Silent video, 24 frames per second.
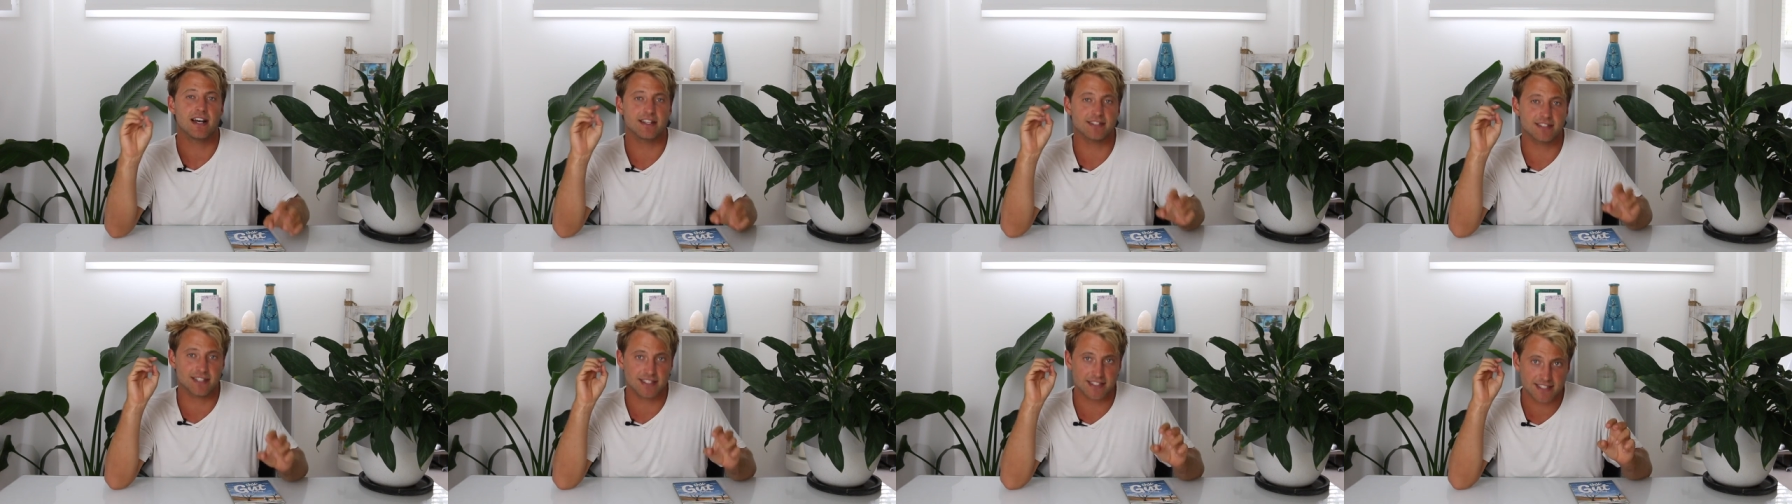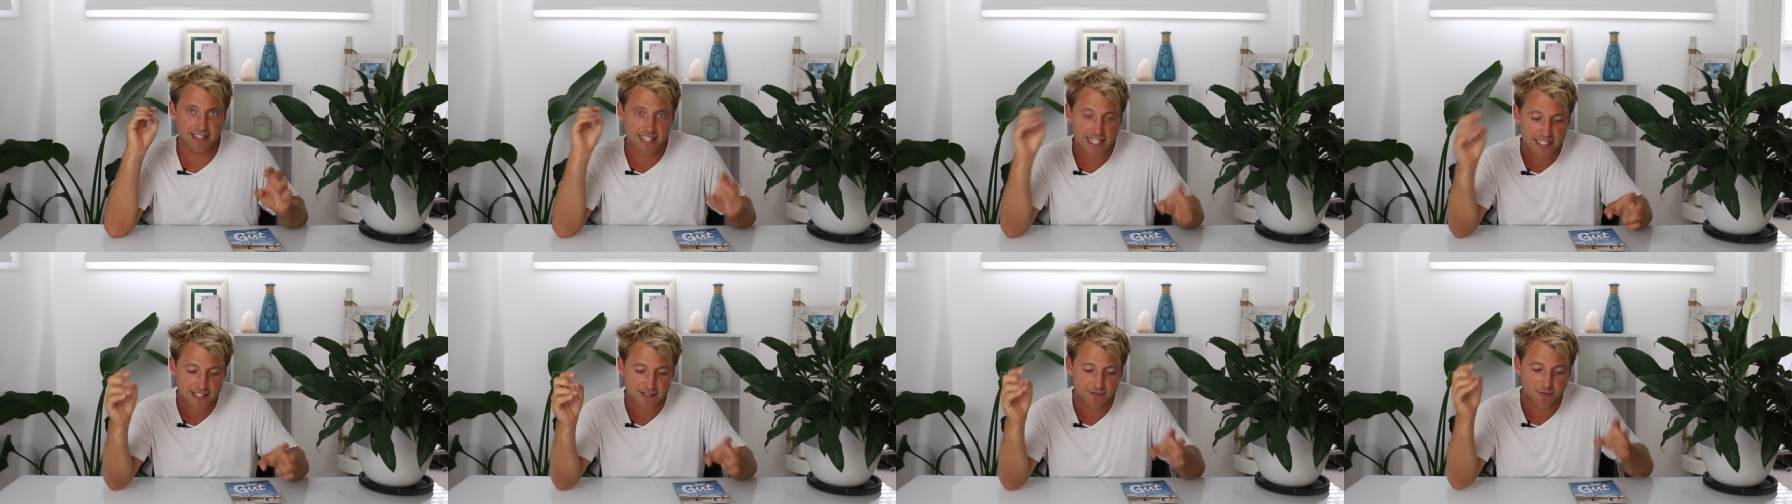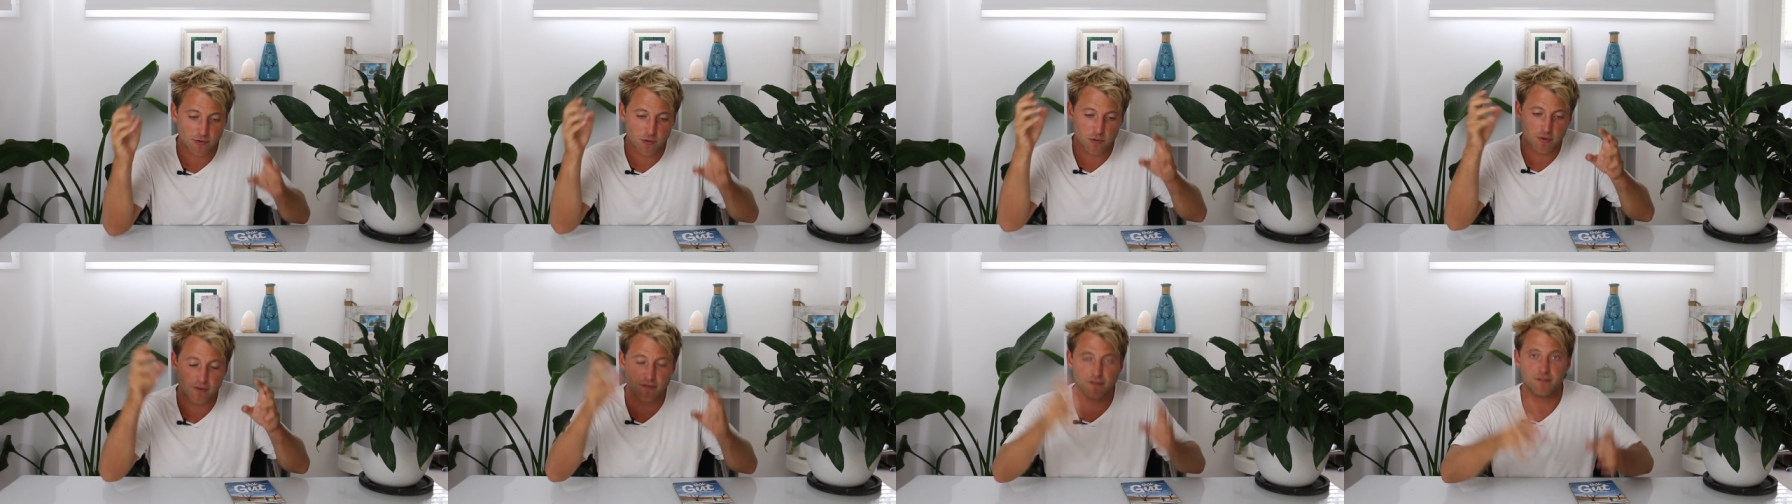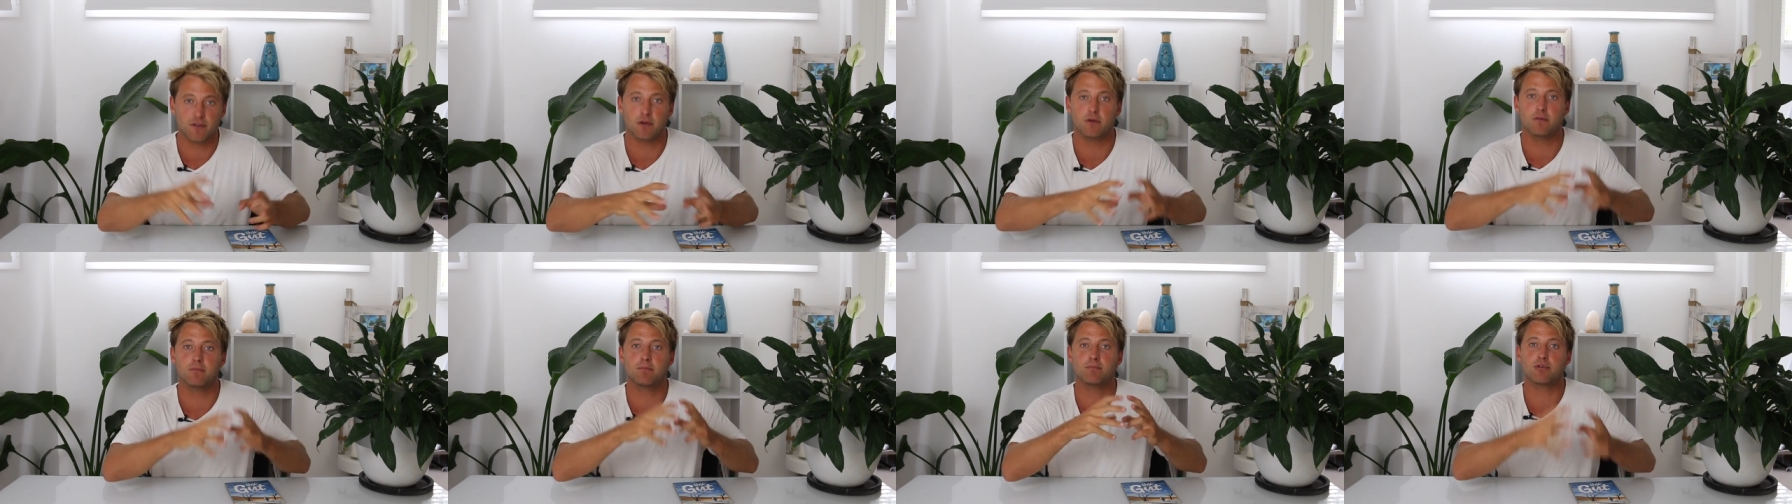a successful
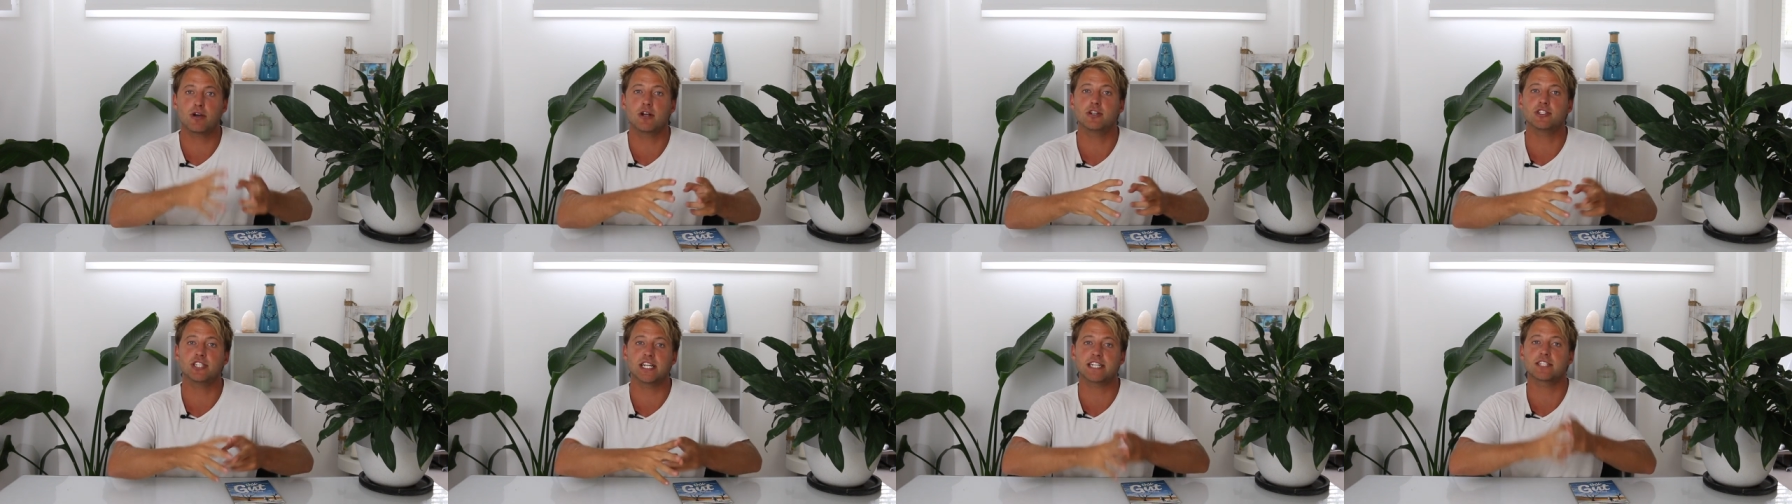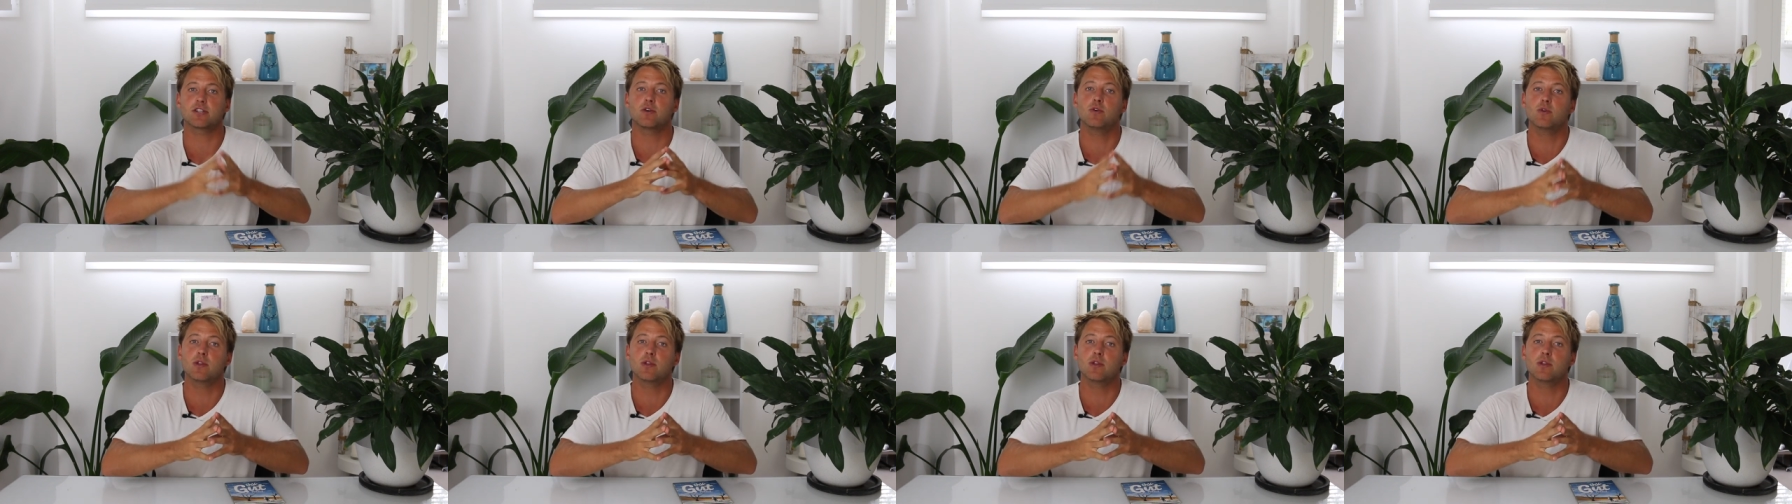film project,